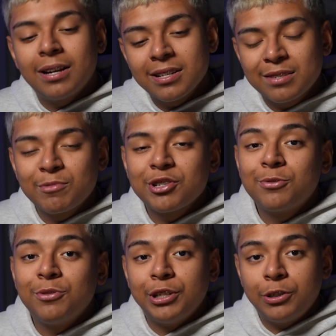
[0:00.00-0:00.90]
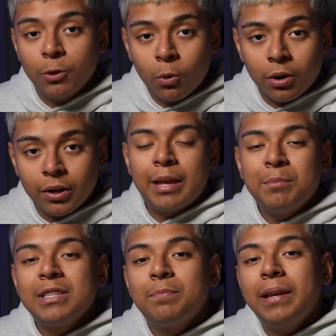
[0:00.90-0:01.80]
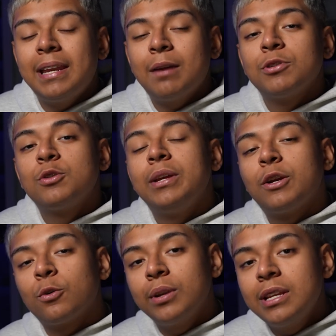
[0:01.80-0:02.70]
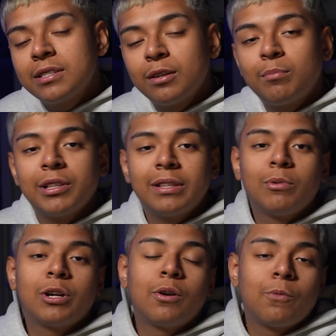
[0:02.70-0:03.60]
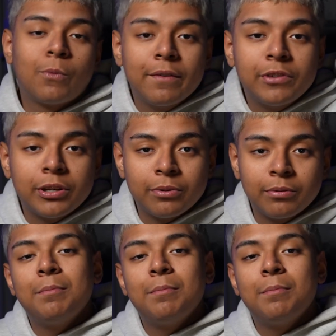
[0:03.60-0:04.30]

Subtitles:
customers through the door. It means being able to increase their monthly recurring revenue.